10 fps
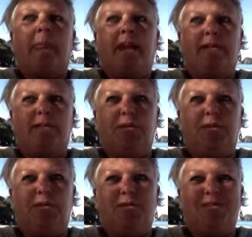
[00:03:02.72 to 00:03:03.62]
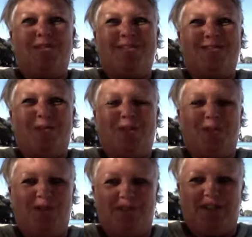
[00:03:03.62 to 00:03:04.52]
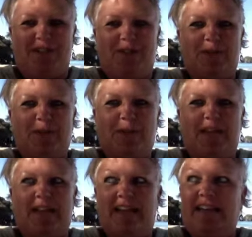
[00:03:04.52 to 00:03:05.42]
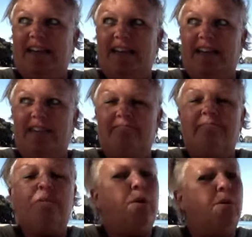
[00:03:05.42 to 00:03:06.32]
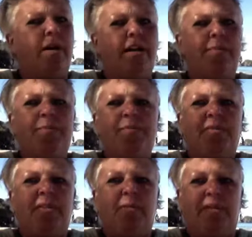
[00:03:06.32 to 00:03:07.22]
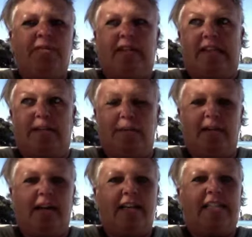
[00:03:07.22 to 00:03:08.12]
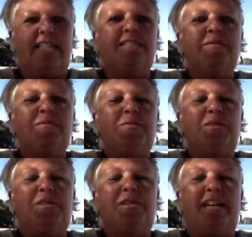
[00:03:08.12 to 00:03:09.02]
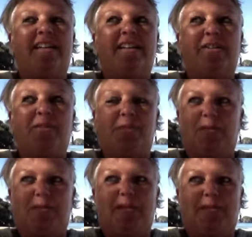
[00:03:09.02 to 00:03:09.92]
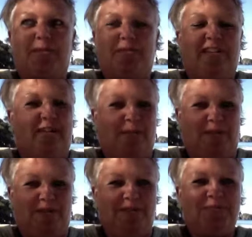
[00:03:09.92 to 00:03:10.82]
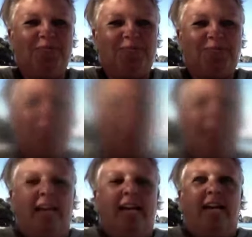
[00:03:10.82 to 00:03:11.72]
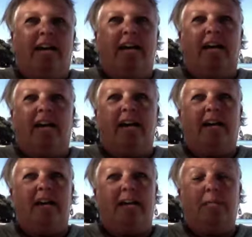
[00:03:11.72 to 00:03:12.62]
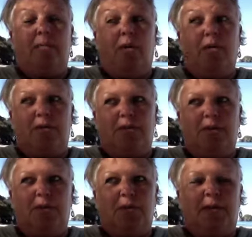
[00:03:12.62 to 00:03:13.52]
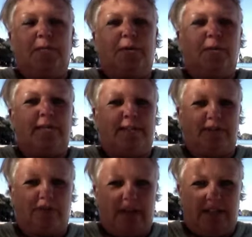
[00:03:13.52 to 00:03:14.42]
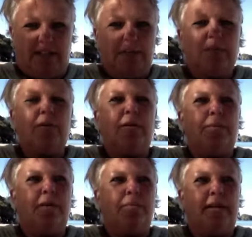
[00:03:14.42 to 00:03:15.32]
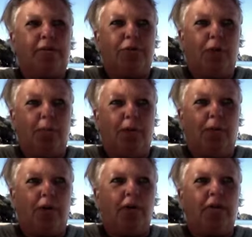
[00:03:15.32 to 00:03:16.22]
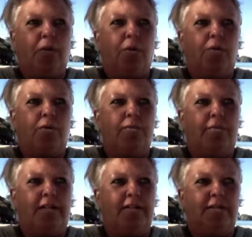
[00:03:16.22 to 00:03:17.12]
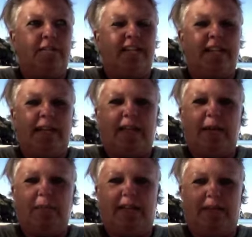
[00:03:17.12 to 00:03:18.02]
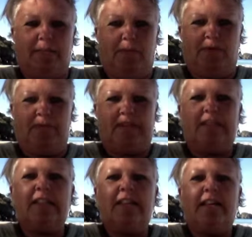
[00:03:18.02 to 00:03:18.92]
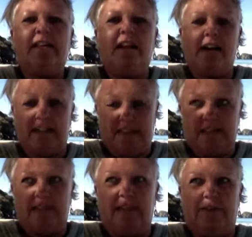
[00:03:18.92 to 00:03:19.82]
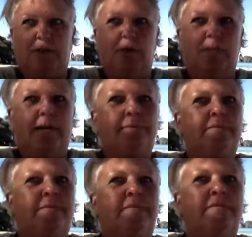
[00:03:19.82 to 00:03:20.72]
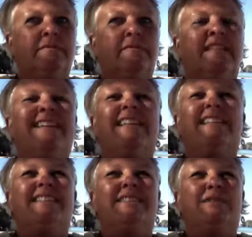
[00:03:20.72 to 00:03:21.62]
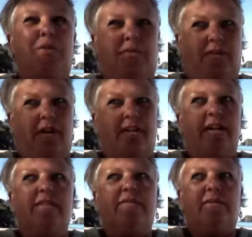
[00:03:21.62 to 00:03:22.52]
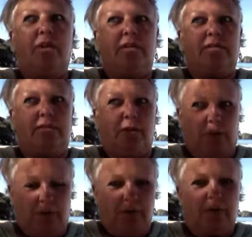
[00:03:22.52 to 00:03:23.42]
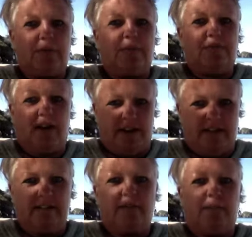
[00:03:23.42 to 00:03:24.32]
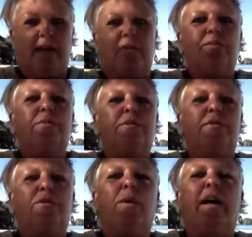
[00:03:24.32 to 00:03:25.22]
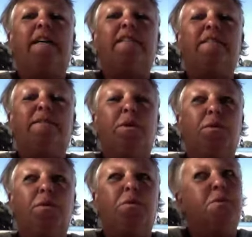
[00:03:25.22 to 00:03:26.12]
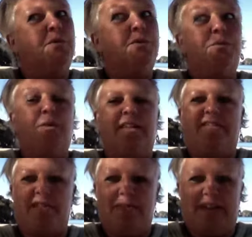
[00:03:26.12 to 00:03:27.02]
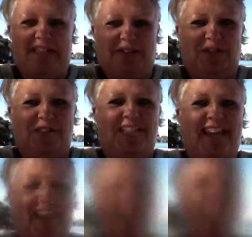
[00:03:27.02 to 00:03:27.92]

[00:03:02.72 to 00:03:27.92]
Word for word: I saw one of your videos with a lady in Norway with a very similar idea, which I thought was phenomenal. I am also in the process of writing a book about my trauma work, or better to say, the metamorphosis that lies in trauma. So far, I've lost all those files on my computer twice, so whatever the message is there.